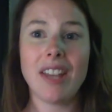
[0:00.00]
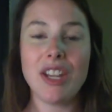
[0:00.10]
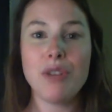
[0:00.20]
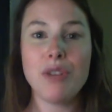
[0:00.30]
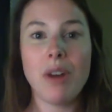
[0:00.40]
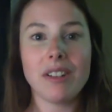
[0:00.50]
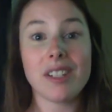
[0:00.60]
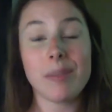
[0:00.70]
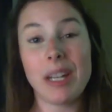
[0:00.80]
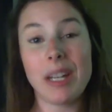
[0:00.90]
that you want
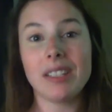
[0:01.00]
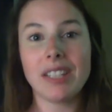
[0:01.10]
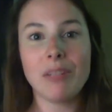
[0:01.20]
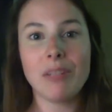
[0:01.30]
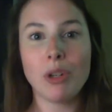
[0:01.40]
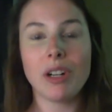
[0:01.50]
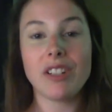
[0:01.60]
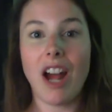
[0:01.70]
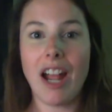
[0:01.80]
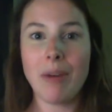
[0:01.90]
to spend a little more
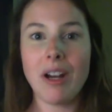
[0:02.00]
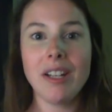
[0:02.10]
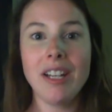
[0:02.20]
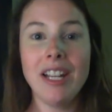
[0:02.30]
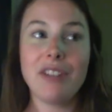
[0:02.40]
time on,